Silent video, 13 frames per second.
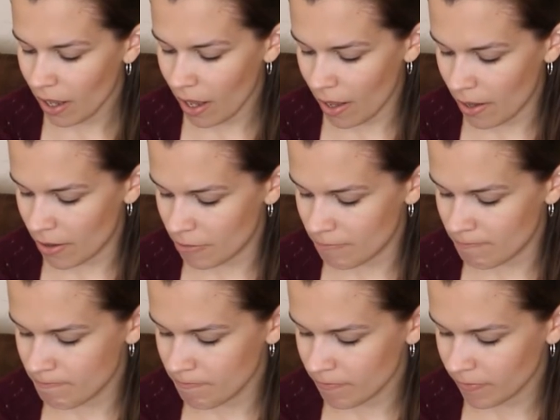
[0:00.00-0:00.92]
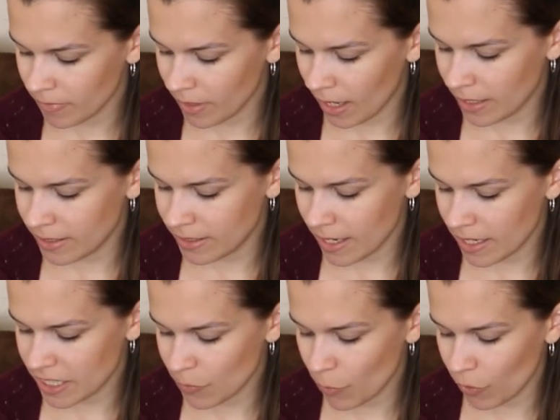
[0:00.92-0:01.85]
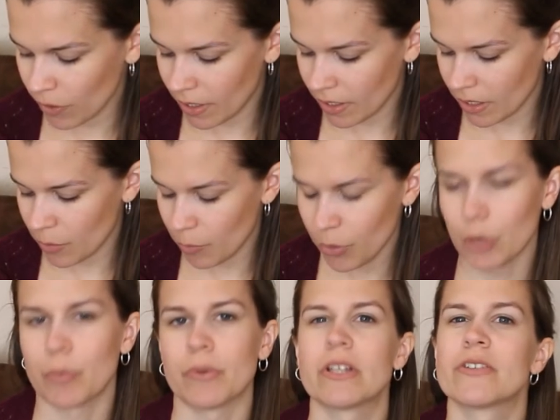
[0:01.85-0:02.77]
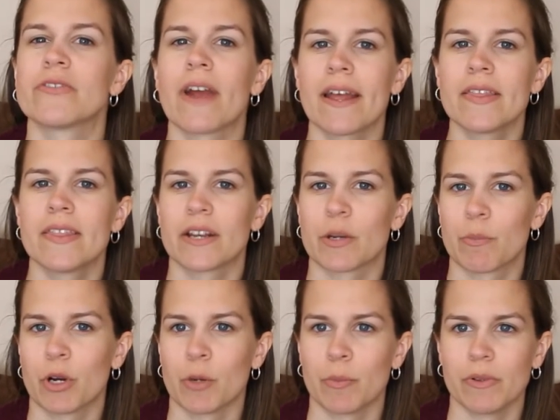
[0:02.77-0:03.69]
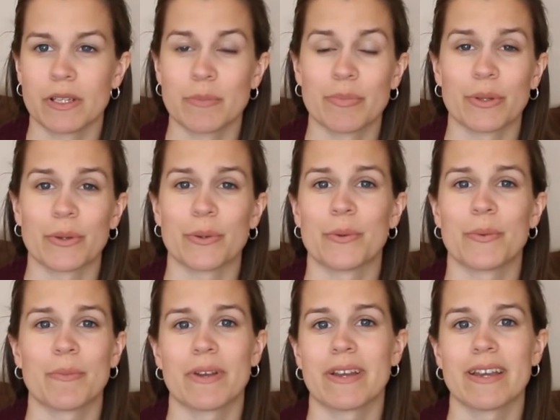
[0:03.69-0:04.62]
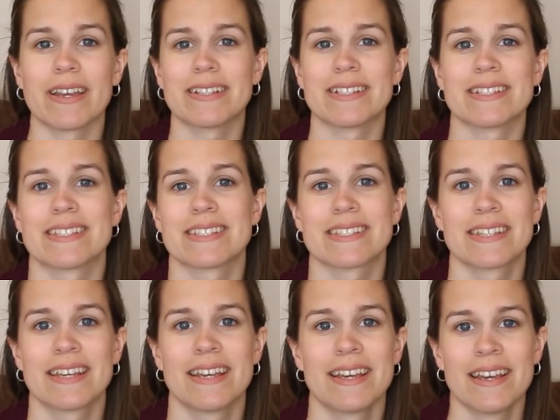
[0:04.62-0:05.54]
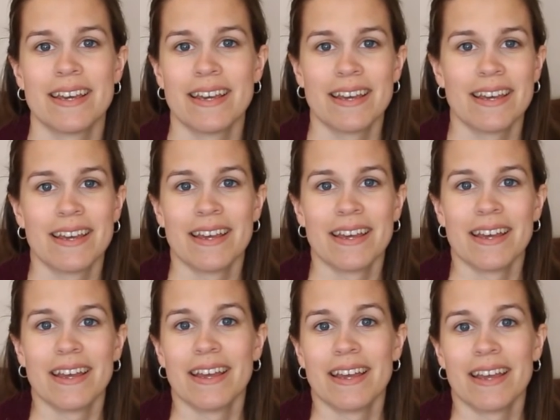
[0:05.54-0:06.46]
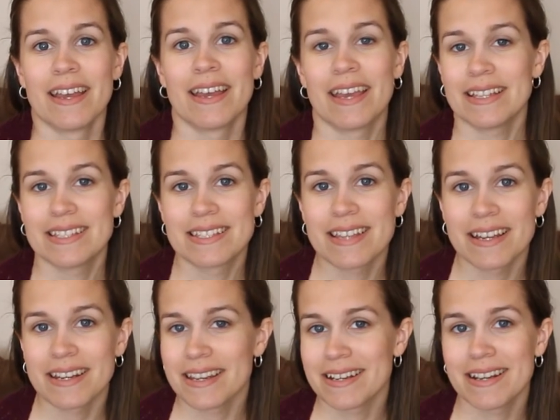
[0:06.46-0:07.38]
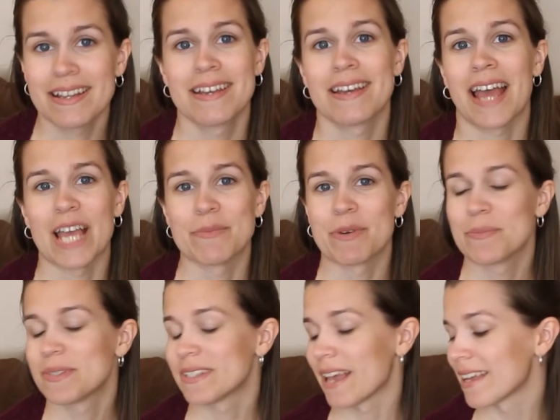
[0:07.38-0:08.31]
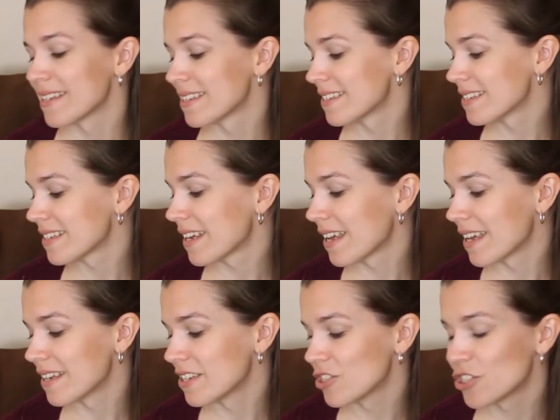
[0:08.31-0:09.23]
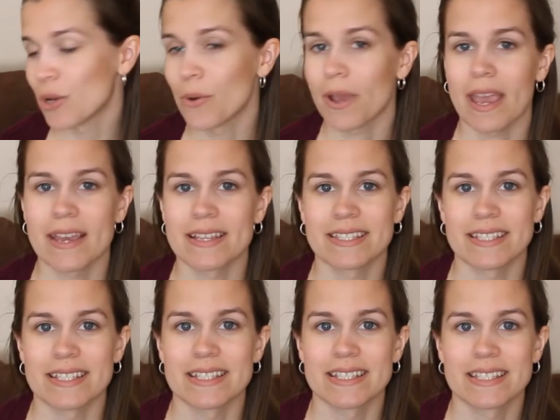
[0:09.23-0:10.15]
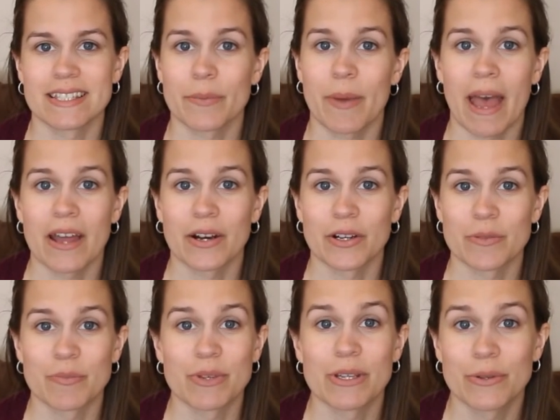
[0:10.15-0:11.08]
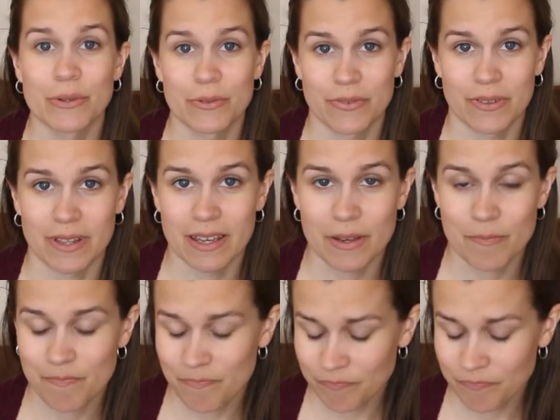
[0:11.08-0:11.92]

Um, I'd say it's more like a purpley red than a purpley blue, but it is it's stunning. I'm obsessed. It showcases the pattern beautifully.